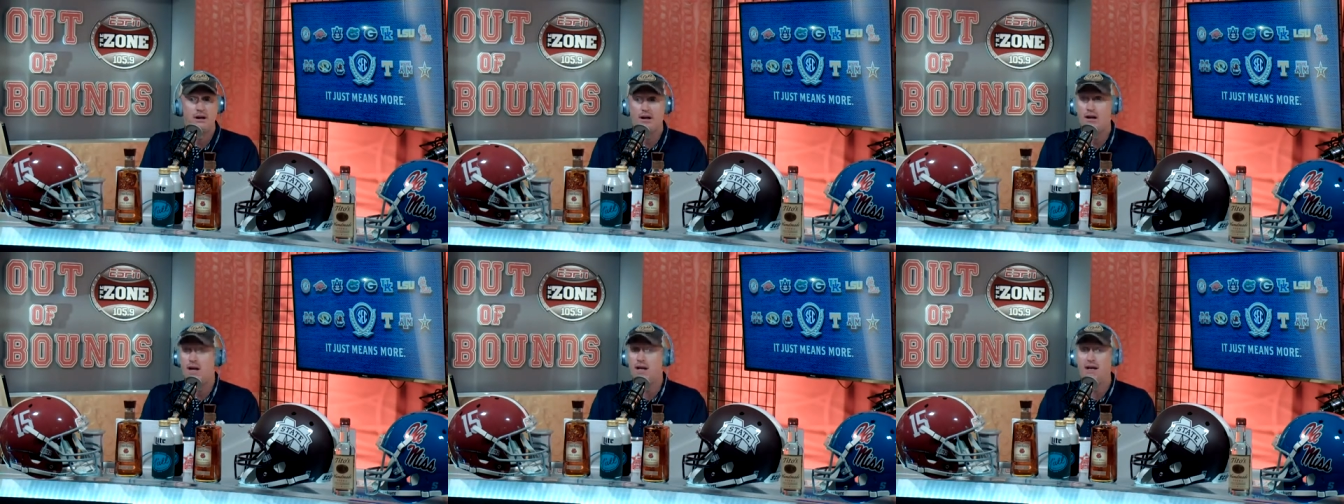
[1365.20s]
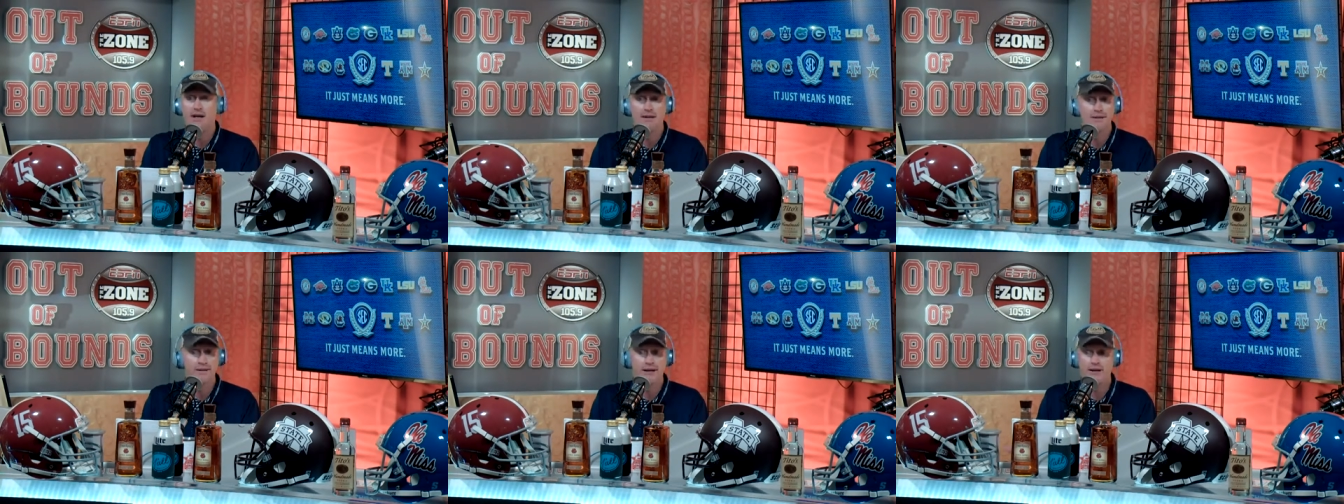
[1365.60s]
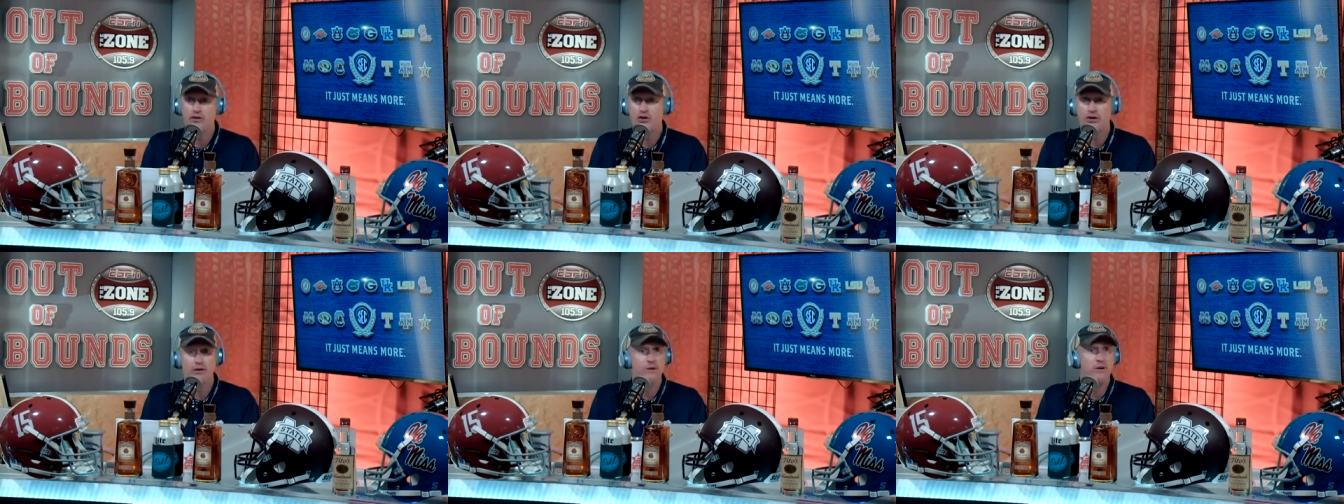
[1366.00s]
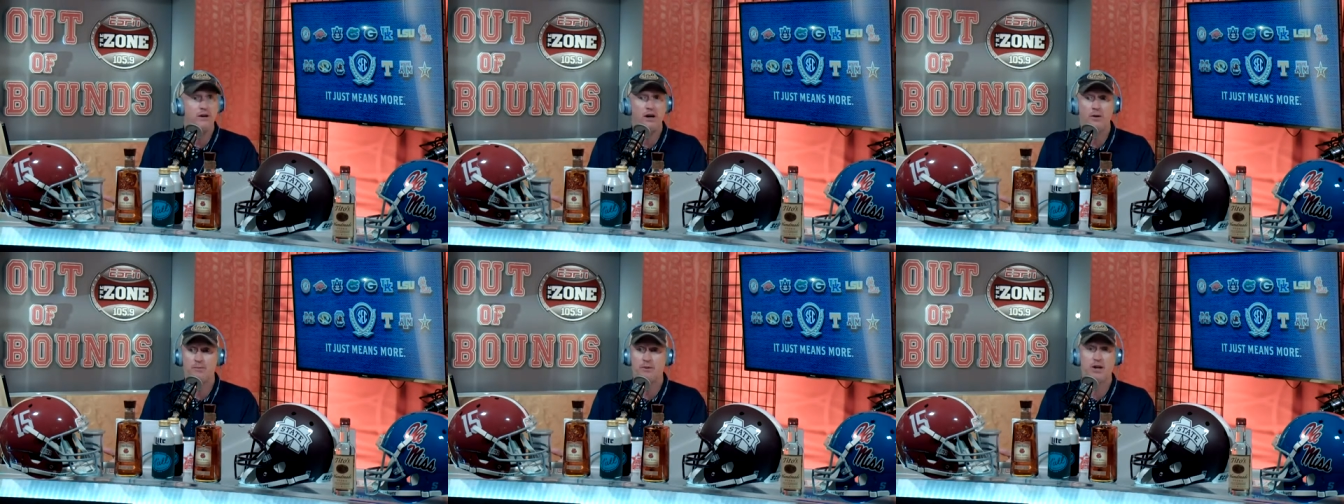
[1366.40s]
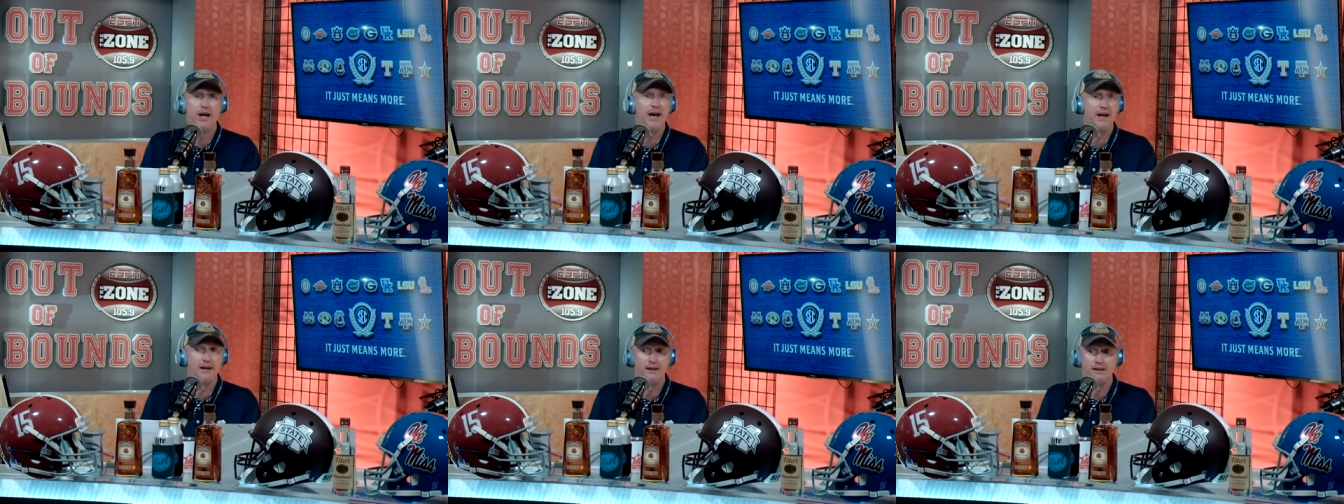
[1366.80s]
any intention a
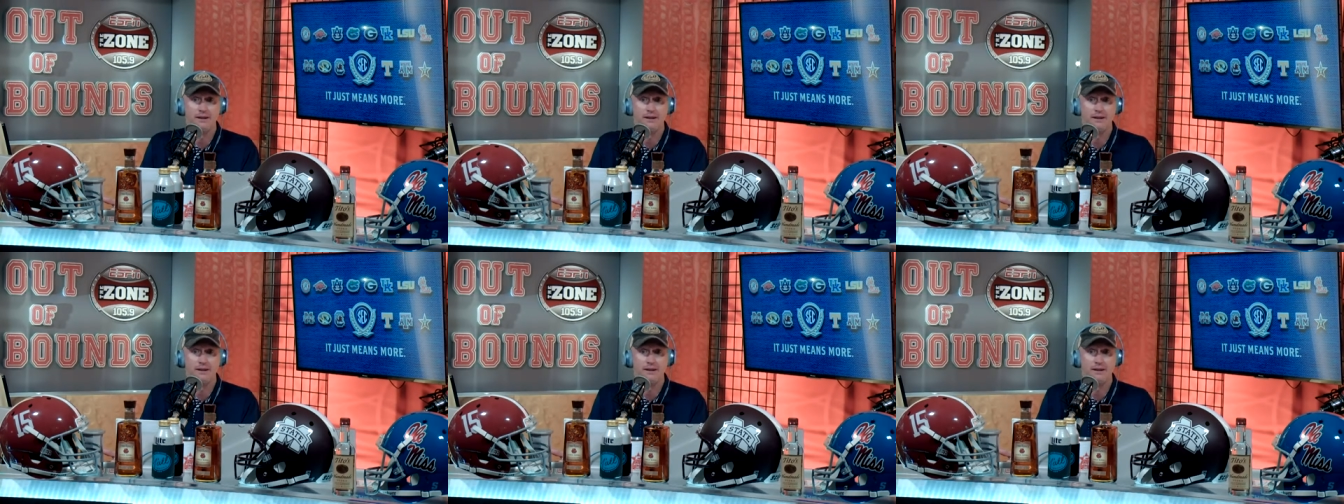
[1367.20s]
play,